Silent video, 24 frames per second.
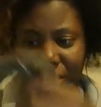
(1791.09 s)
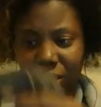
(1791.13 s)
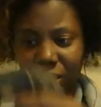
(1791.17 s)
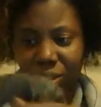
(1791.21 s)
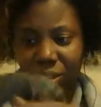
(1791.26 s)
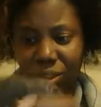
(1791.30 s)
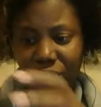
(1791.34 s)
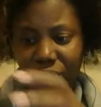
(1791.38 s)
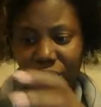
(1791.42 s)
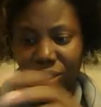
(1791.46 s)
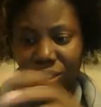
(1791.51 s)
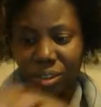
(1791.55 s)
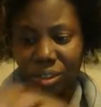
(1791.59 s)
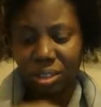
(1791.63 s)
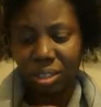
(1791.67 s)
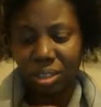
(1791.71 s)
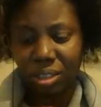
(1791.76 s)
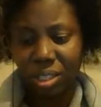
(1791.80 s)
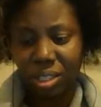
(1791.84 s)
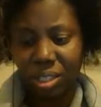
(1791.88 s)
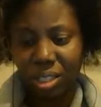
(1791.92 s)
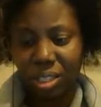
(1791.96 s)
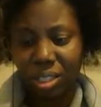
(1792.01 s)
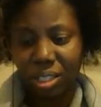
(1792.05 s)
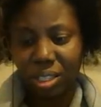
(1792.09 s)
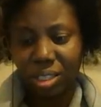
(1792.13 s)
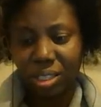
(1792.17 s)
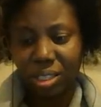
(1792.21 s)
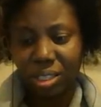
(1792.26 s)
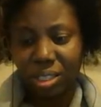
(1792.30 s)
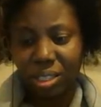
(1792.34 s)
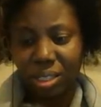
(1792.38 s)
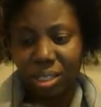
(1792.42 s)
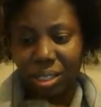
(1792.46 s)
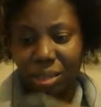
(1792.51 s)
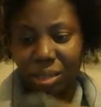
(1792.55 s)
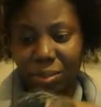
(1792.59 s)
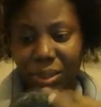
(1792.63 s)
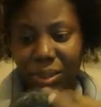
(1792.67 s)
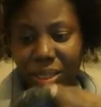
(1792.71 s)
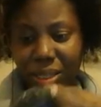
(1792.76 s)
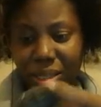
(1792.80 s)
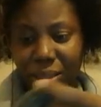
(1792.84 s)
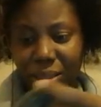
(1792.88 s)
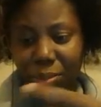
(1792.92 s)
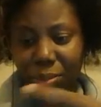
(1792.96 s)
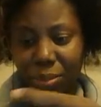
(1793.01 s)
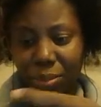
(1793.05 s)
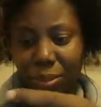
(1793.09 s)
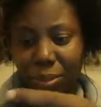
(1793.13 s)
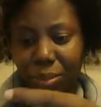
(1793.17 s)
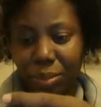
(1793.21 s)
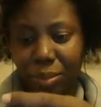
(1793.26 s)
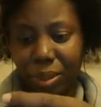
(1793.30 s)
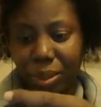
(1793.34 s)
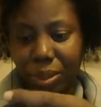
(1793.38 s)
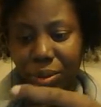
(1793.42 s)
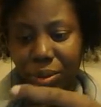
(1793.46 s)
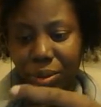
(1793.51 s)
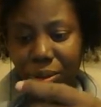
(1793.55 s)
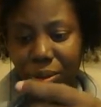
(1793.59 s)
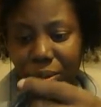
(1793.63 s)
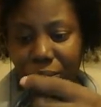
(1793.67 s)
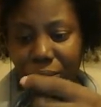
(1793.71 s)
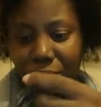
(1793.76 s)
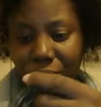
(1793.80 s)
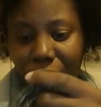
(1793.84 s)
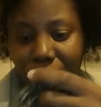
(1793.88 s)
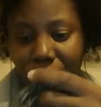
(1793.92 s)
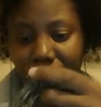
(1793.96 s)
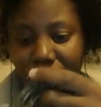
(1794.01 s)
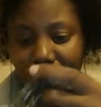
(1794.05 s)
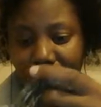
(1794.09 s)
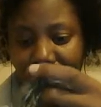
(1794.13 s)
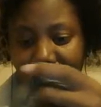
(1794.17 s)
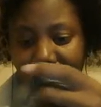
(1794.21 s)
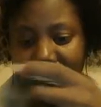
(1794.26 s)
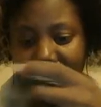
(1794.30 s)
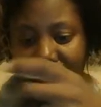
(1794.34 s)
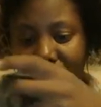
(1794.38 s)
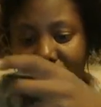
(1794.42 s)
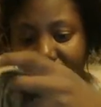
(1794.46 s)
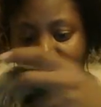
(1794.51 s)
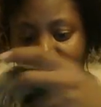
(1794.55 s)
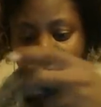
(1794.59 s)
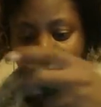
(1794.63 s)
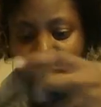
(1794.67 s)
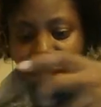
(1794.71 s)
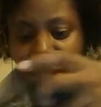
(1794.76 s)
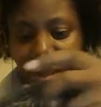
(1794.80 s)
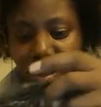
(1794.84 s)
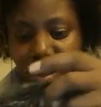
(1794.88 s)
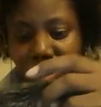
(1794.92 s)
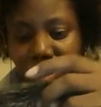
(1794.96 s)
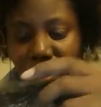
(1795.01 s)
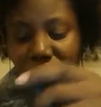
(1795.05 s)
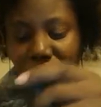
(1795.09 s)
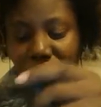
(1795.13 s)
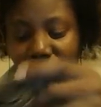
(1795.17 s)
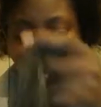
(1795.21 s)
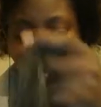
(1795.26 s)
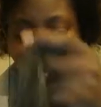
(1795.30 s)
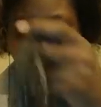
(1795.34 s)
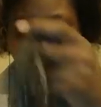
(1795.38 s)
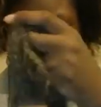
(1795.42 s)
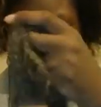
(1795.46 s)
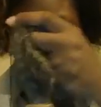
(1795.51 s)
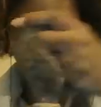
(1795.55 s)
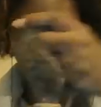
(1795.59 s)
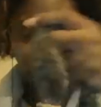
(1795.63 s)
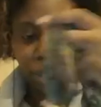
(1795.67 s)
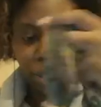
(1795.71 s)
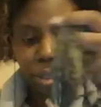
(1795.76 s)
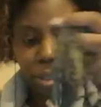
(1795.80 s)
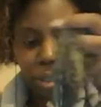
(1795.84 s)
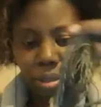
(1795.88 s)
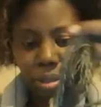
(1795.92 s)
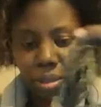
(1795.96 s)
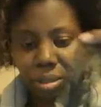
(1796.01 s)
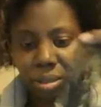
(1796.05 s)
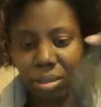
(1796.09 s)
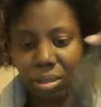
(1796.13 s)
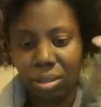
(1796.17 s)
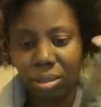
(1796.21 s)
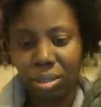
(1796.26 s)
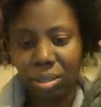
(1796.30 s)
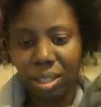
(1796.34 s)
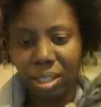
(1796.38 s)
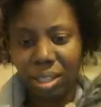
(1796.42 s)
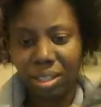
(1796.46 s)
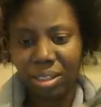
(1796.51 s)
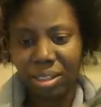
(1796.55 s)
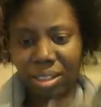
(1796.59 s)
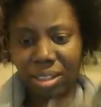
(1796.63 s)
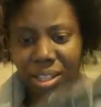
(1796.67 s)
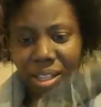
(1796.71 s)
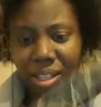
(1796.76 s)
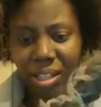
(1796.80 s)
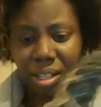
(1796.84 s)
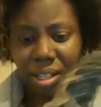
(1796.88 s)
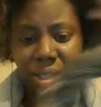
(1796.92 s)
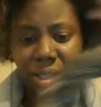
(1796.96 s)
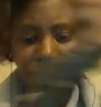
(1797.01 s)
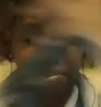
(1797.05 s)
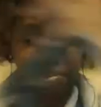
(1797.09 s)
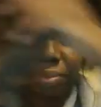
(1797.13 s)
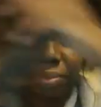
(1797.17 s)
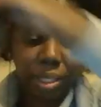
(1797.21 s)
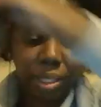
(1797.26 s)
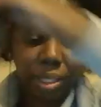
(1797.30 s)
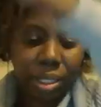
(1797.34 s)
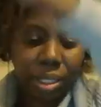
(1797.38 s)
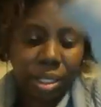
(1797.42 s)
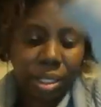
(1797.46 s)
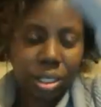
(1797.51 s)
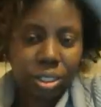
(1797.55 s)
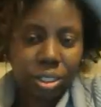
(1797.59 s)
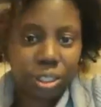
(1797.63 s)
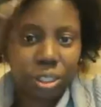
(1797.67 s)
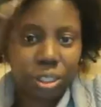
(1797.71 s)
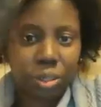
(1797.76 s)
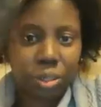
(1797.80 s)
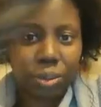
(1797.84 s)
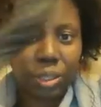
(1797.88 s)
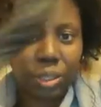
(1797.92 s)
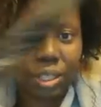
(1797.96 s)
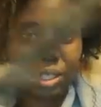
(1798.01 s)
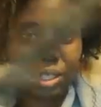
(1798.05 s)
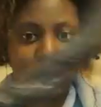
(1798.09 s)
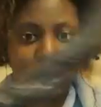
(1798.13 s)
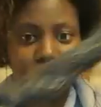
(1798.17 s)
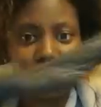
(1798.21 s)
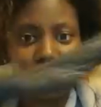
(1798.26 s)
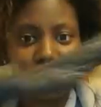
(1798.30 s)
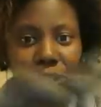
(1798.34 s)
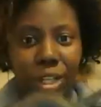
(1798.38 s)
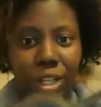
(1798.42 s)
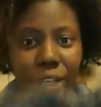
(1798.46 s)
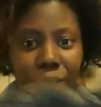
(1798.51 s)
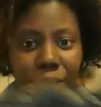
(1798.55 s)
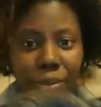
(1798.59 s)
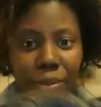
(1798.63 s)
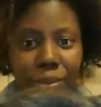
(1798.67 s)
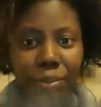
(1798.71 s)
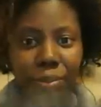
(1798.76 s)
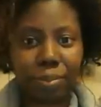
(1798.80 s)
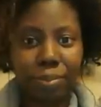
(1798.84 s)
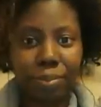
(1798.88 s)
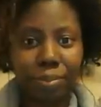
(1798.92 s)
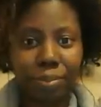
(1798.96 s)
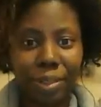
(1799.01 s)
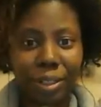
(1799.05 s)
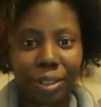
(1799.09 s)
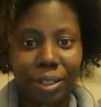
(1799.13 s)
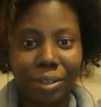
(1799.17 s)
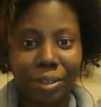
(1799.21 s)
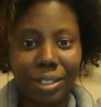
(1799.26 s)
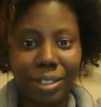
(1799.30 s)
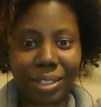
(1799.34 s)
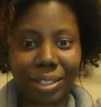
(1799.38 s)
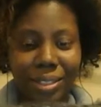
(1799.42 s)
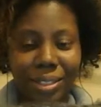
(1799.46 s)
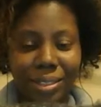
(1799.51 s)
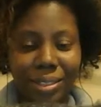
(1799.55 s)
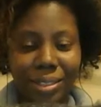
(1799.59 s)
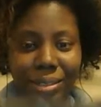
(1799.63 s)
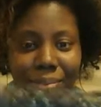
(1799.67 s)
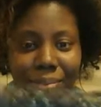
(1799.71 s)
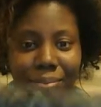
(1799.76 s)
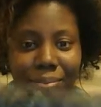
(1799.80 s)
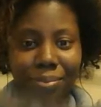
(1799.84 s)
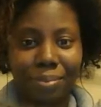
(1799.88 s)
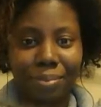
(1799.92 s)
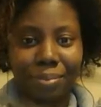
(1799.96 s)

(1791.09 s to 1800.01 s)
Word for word: Is it going to be temperamental, or no? It should be okay, I think. So here you go. Here it is.